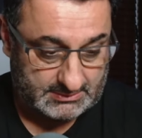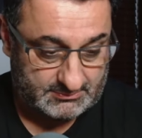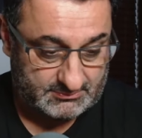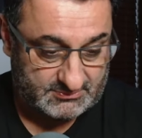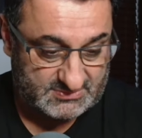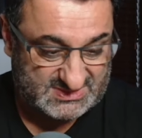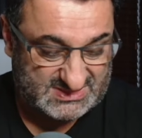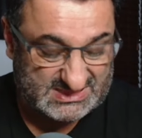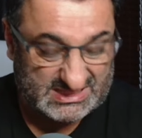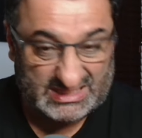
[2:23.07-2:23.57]

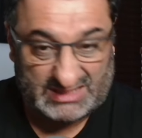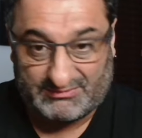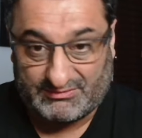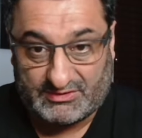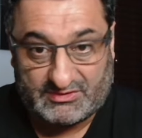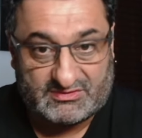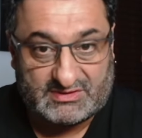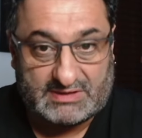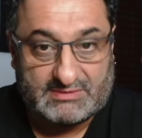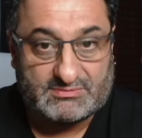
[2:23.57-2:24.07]

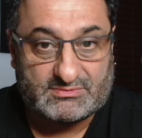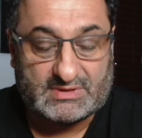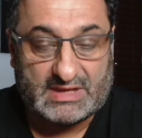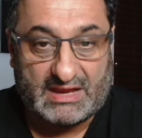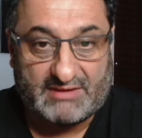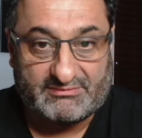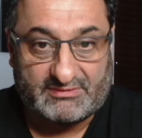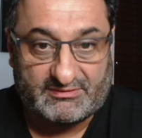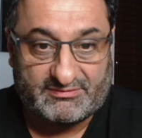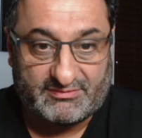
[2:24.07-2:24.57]
Sullivan seems to
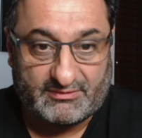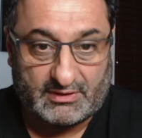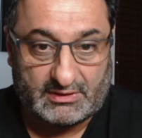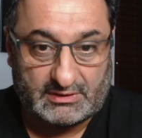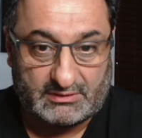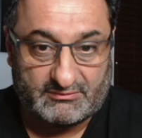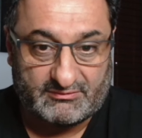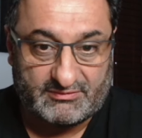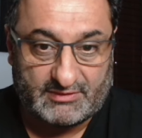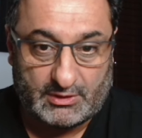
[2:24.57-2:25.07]
have the
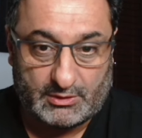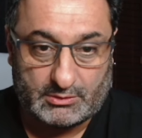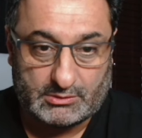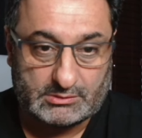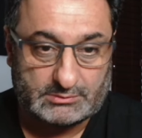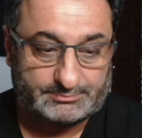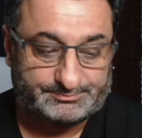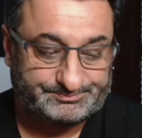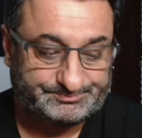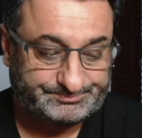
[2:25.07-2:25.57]
final vote.